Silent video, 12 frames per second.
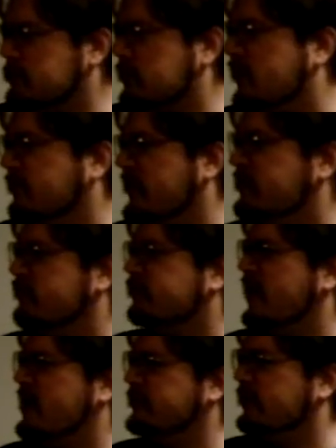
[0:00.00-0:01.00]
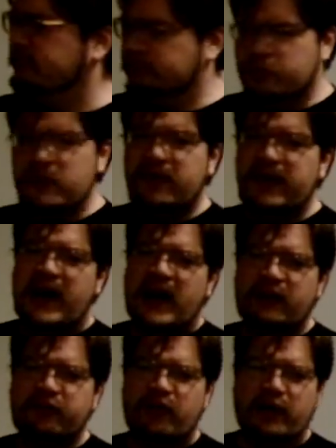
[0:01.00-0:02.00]
They just have a really hard
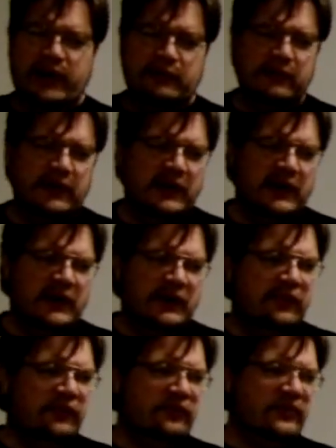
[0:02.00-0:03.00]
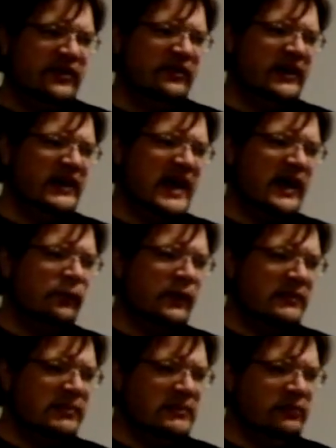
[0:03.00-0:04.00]
time figuring out why
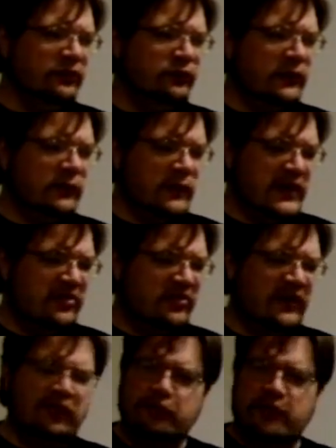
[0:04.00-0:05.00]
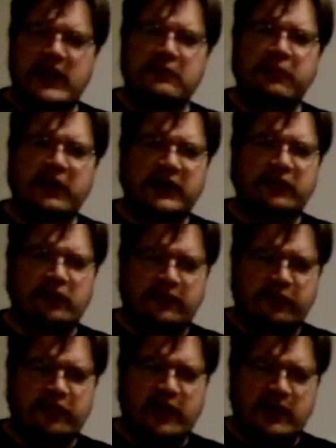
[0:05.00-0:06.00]
people are doing weird things with their bodies all the
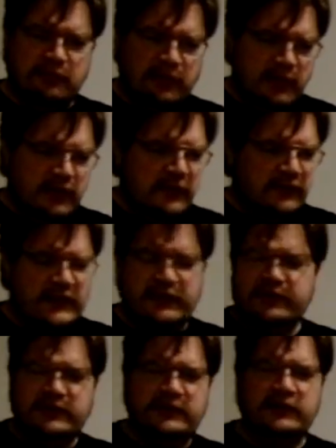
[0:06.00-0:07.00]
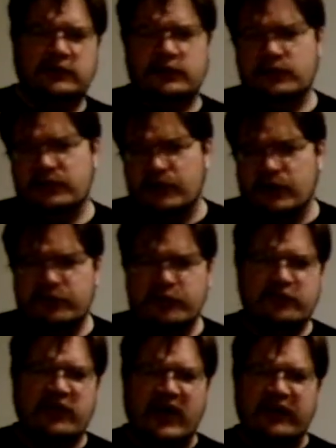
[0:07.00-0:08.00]
time. They don't, you know, if you're
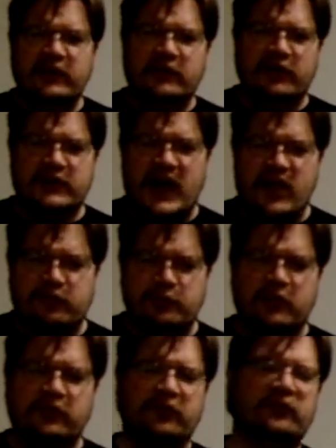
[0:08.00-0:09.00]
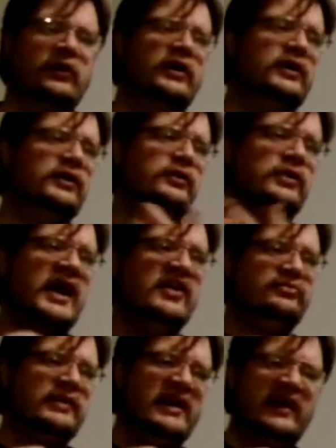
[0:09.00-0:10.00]
Italian and you've got Asperger's, you have
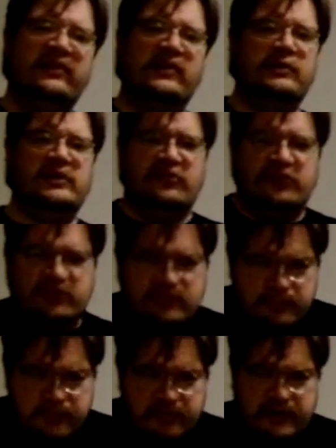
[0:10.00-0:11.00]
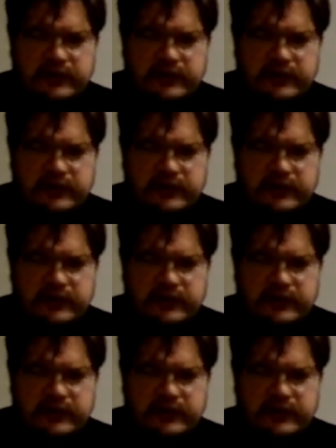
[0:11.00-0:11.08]
my unlimited sympathy.